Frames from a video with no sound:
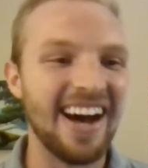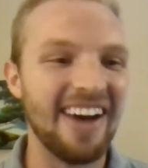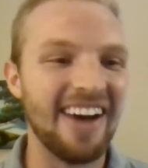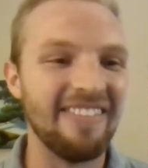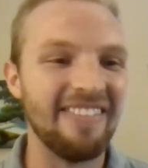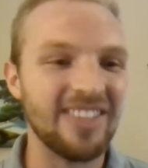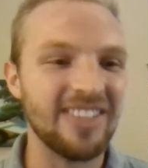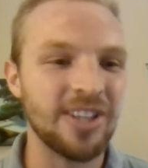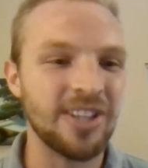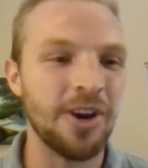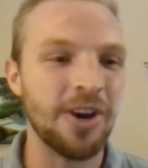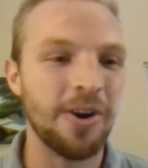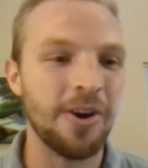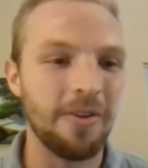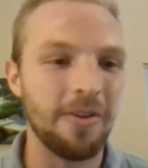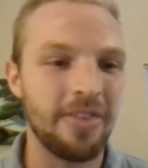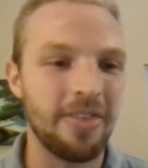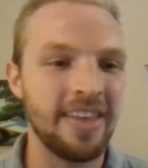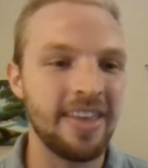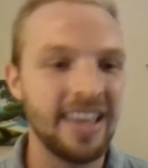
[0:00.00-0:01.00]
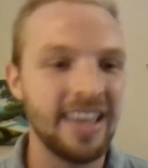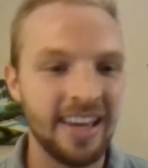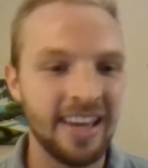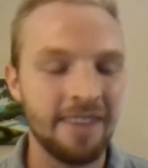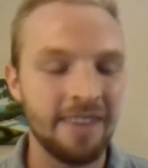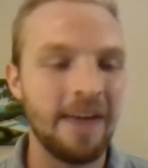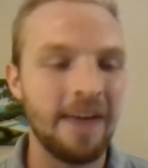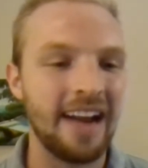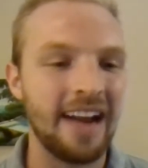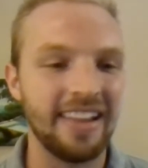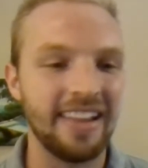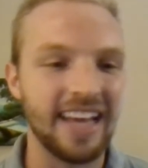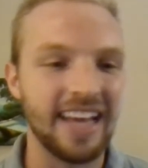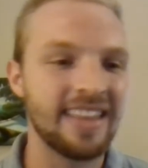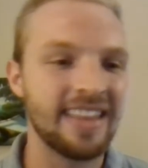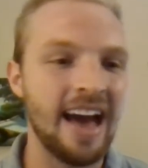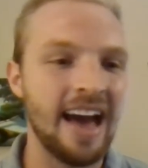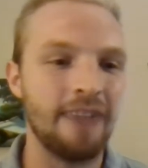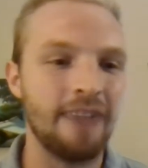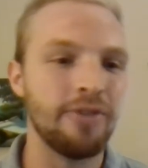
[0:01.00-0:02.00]
So thinking about it
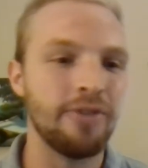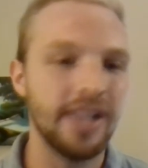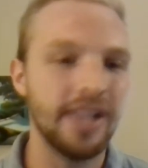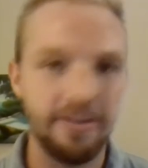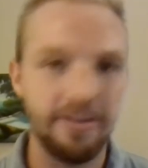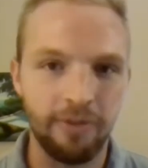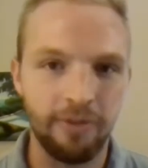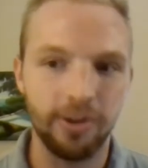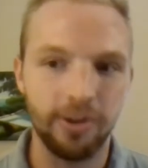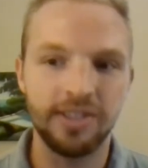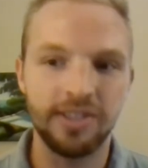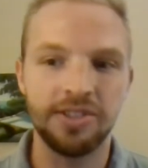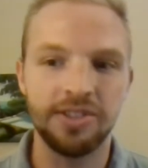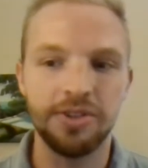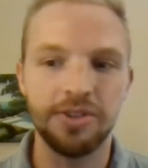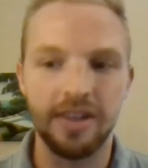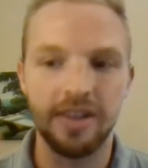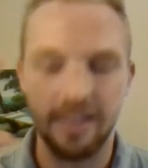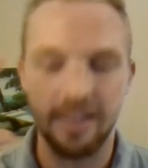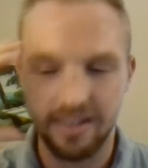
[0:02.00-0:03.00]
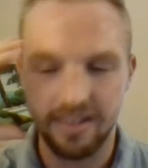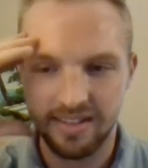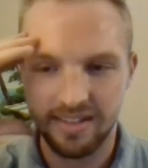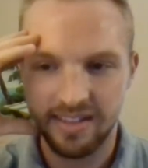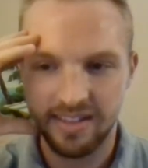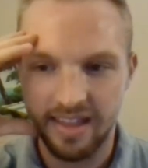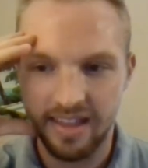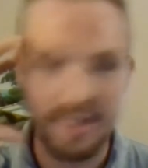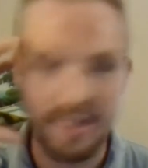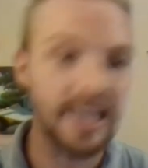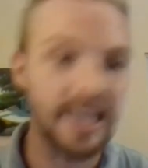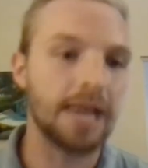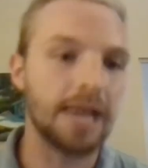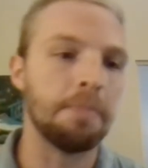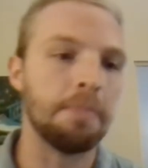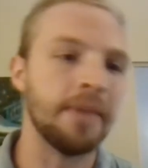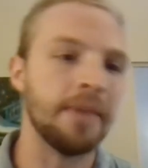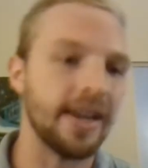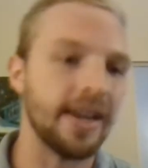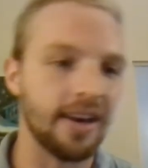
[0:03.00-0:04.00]
like that really forces you to think
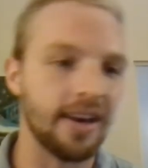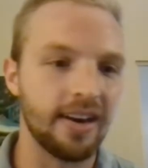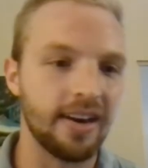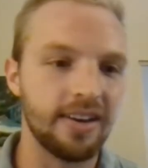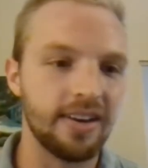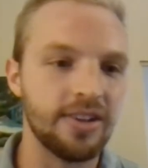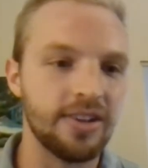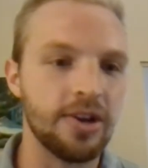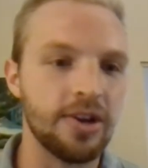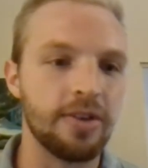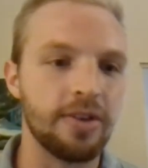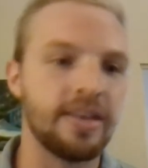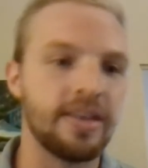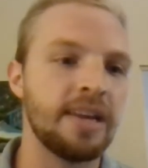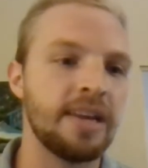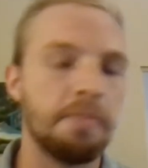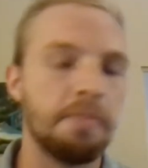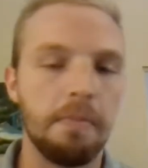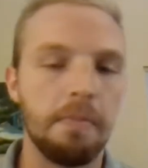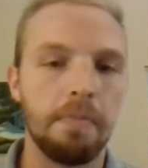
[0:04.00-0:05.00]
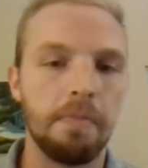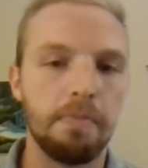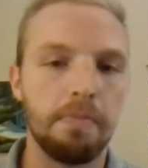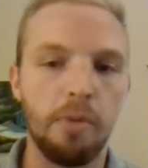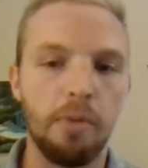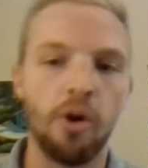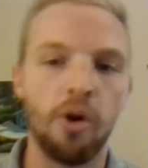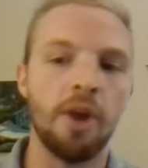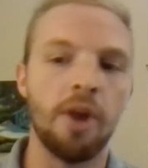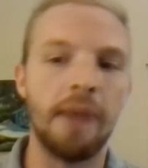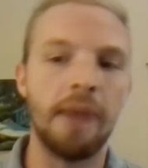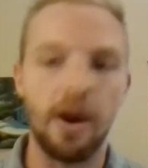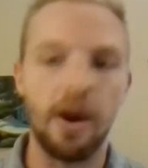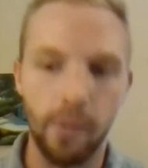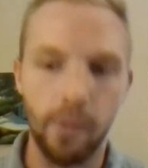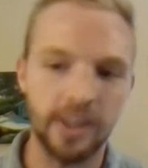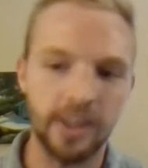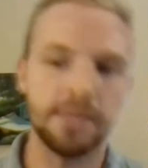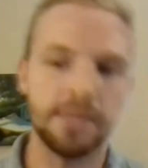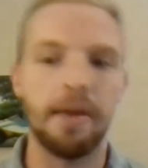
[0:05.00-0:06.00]
bigger. Think more about
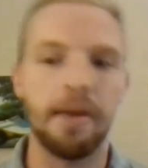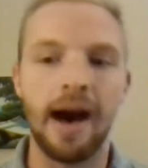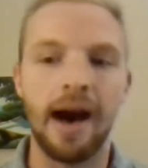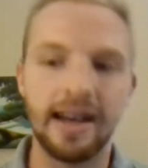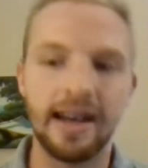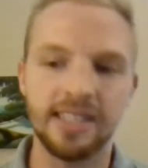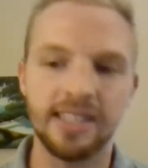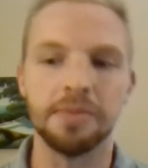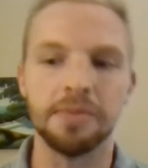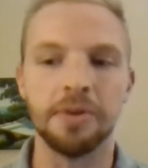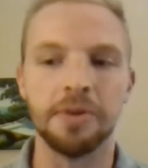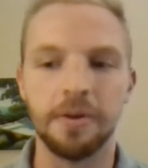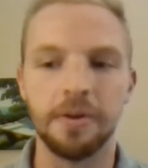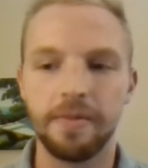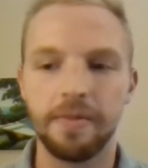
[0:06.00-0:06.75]
what's possible,